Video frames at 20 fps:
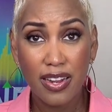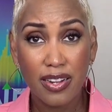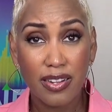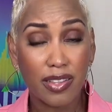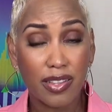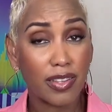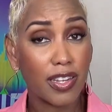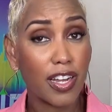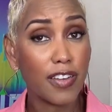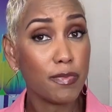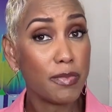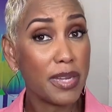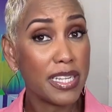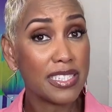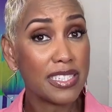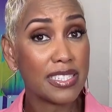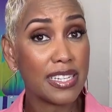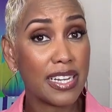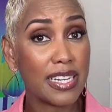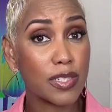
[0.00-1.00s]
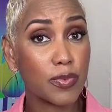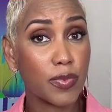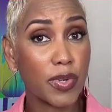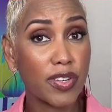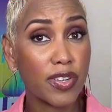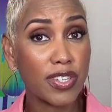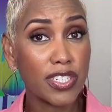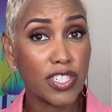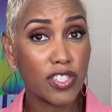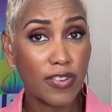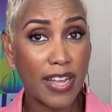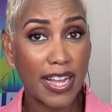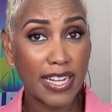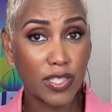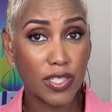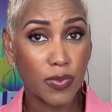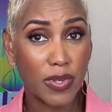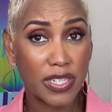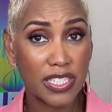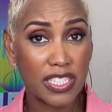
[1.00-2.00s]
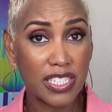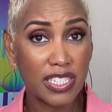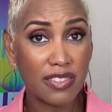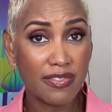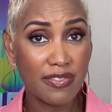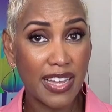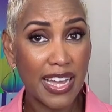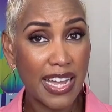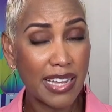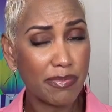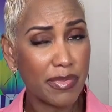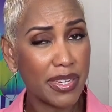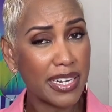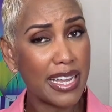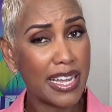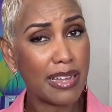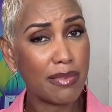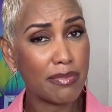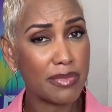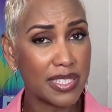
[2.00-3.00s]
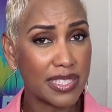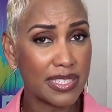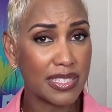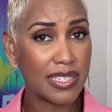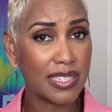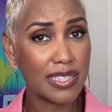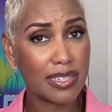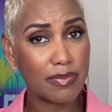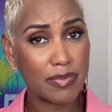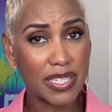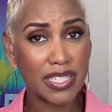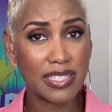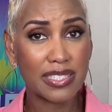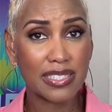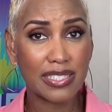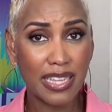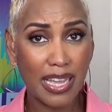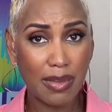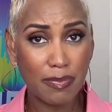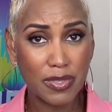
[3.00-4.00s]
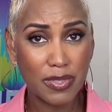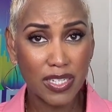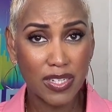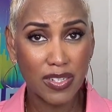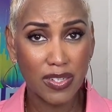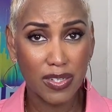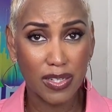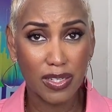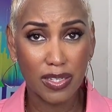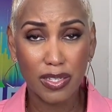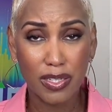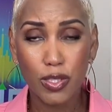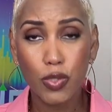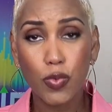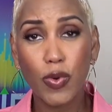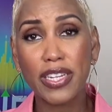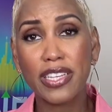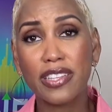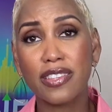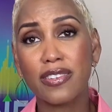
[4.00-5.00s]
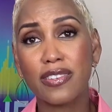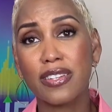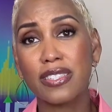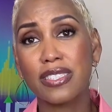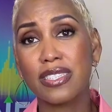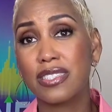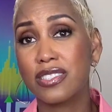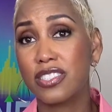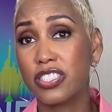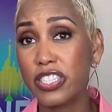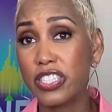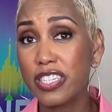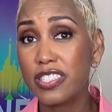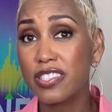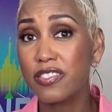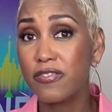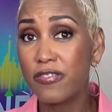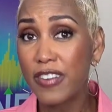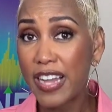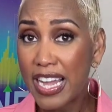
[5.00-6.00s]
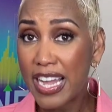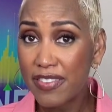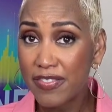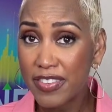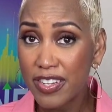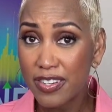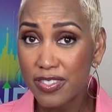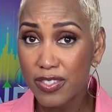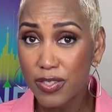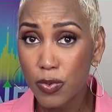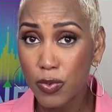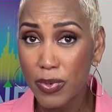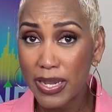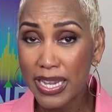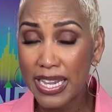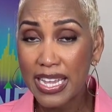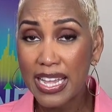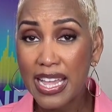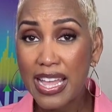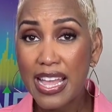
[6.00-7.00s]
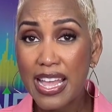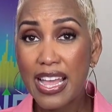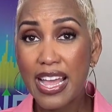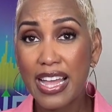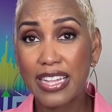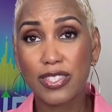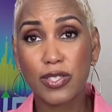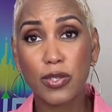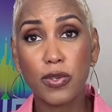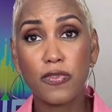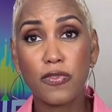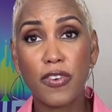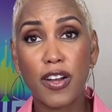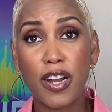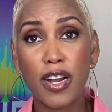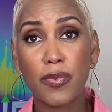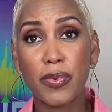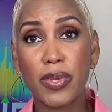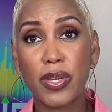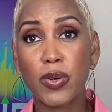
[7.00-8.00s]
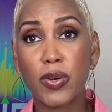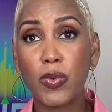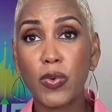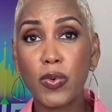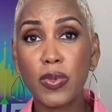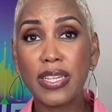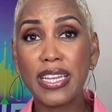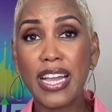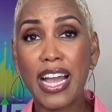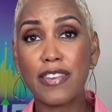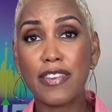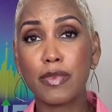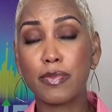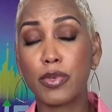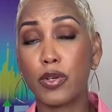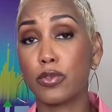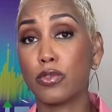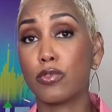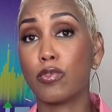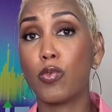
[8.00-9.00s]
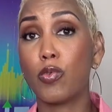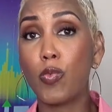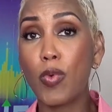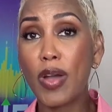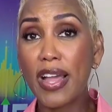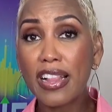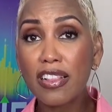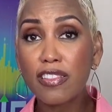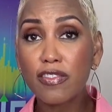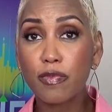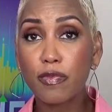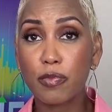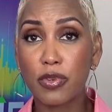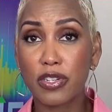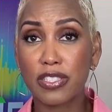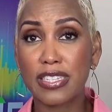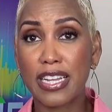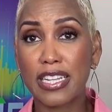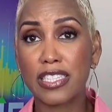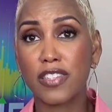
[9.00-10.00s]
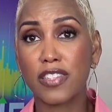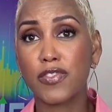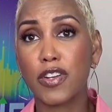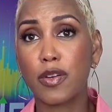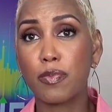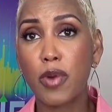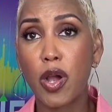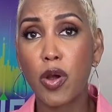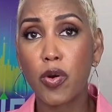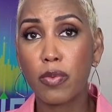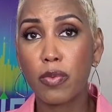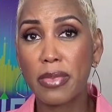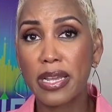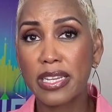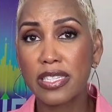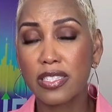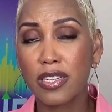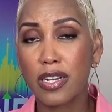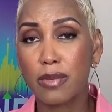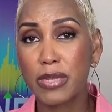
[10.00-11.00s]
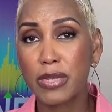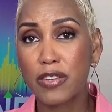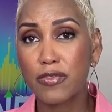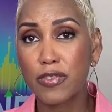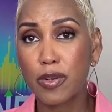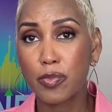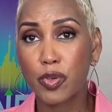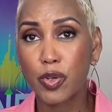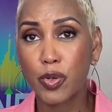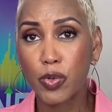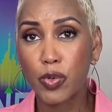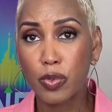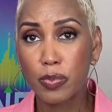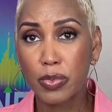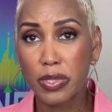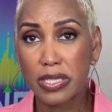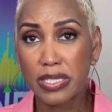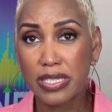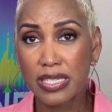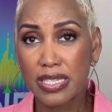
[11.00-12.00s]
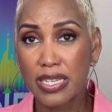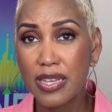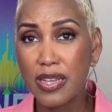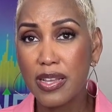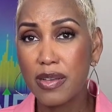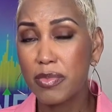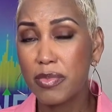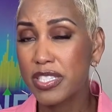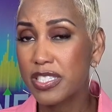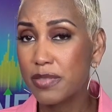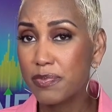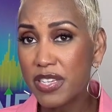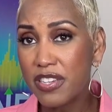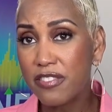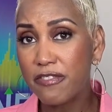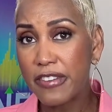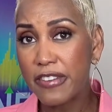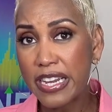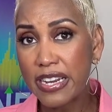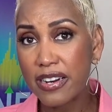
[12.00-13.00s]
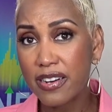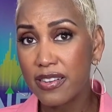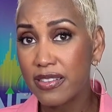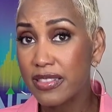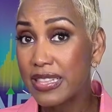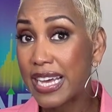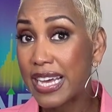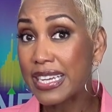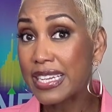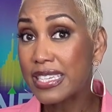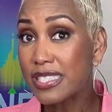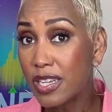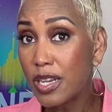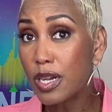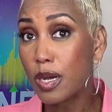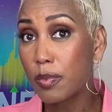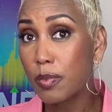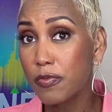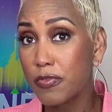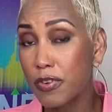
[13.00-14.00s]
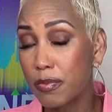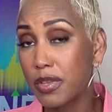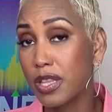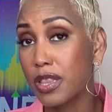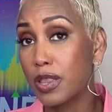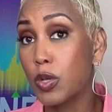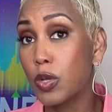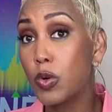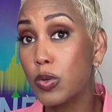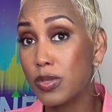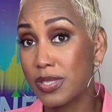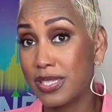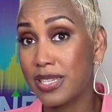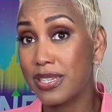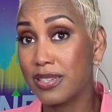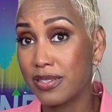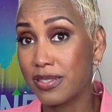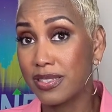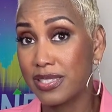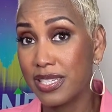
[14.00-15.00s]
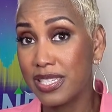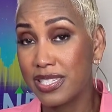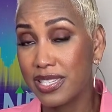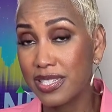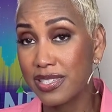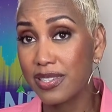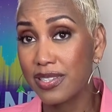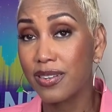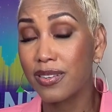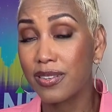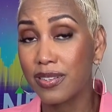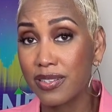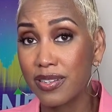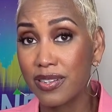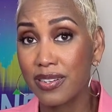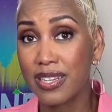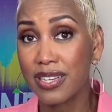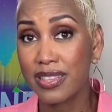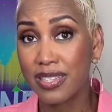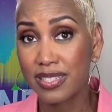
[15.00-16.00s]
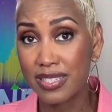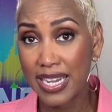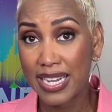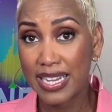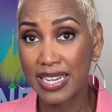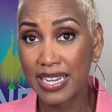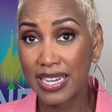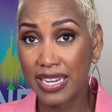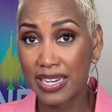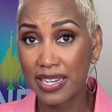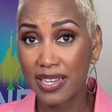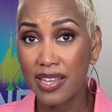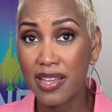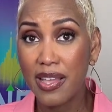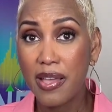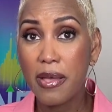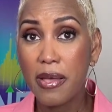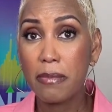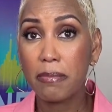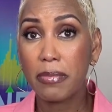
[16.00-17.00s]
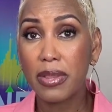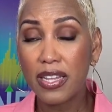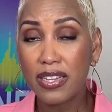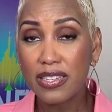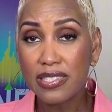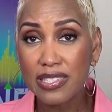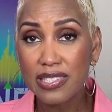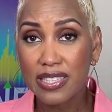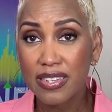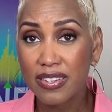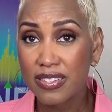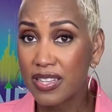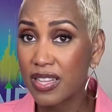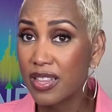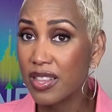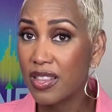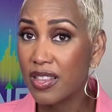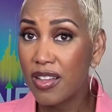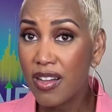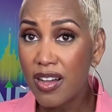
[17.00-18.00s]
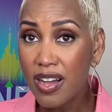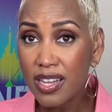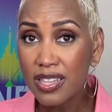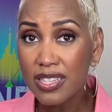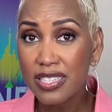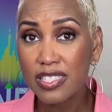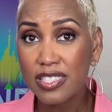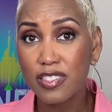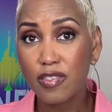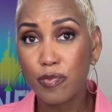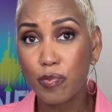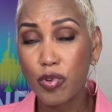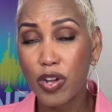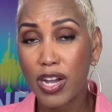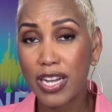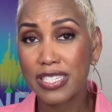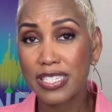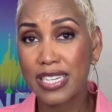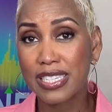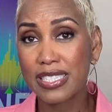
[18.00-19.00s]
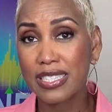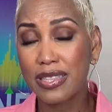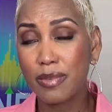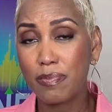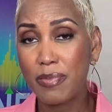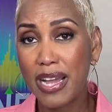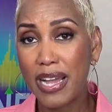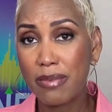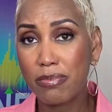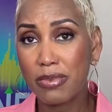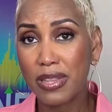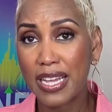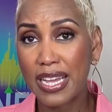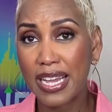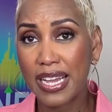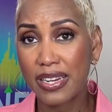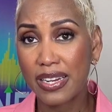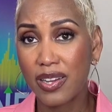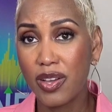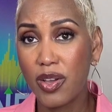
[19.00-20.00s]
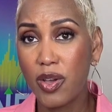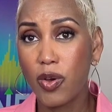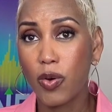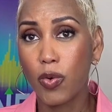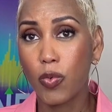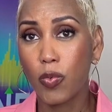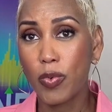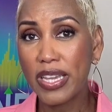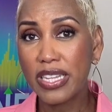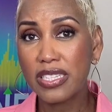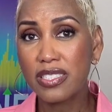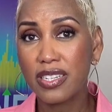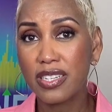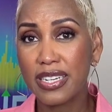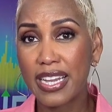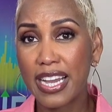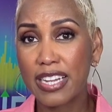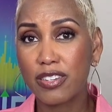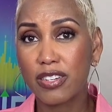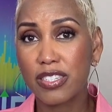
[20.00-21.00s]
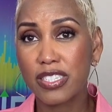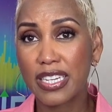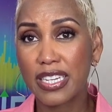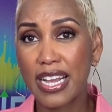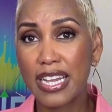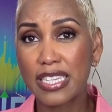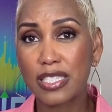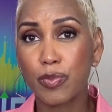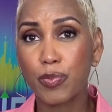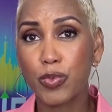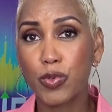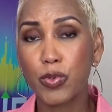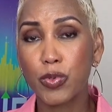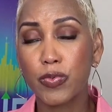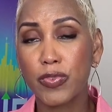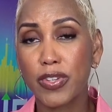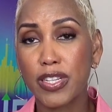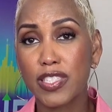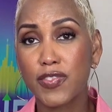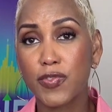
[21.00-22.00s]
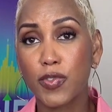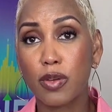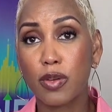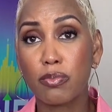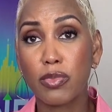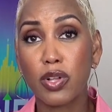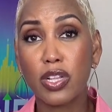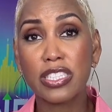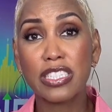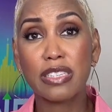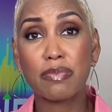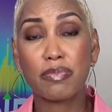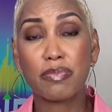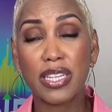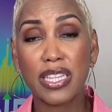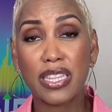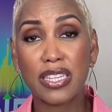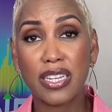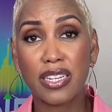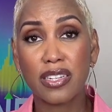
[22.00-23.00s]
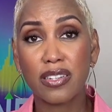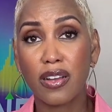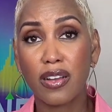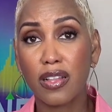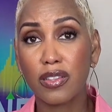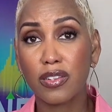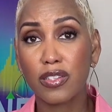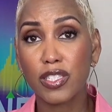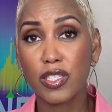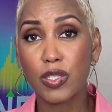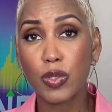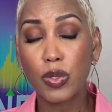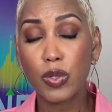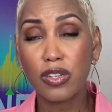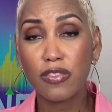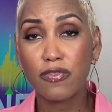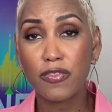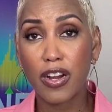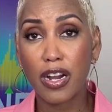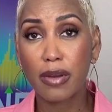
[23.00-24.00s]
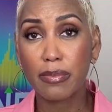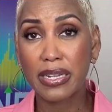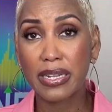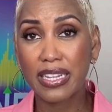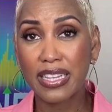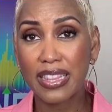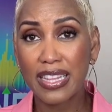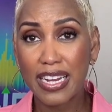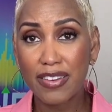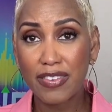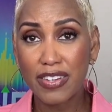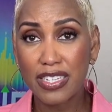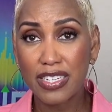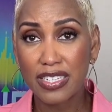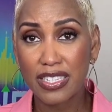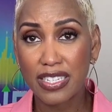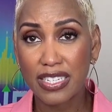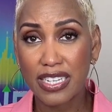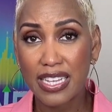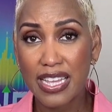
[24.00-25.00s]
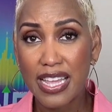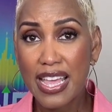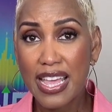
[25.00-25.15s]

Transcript: Now the government says we're on track to achieve that, but I'm still a bit skeptical. 2030 is just five years away, and so far we only have about 12% of our power mix coming from renewables. But to be fair, that is up from the low single digits earlier in the decade. Plus, there's a long list of projects in the pipeline. Wigton Energy has approvals for a multi-billion dollar solar farm in Clarendon.